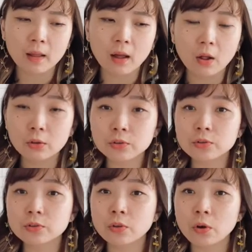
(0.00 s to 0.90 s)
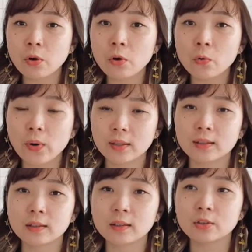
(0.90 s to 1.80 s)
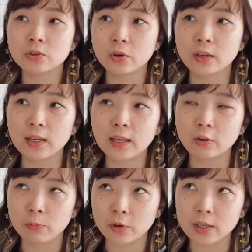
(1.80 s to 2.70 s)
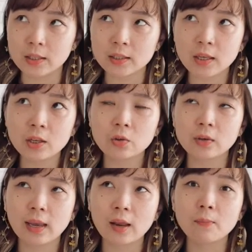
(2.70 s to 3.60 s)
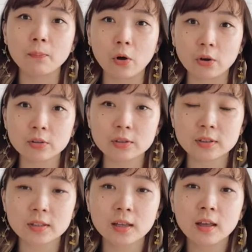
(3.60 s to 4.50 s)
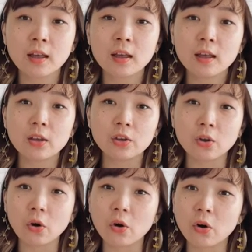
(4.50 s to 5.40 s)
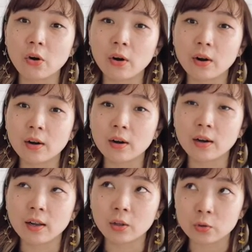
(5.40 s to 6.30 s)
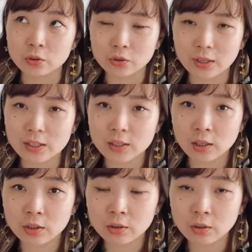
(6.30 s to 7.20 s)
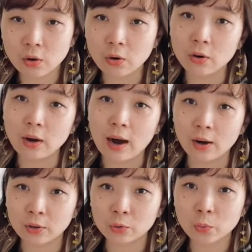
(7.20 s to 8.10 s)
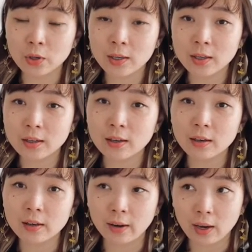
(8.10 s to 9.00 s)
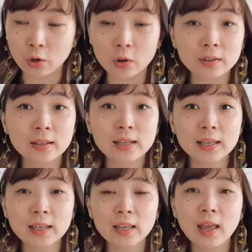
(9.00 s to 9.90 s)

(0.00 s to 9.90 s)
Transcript: Also, with joining community, you can post your illustration or artwork regularly,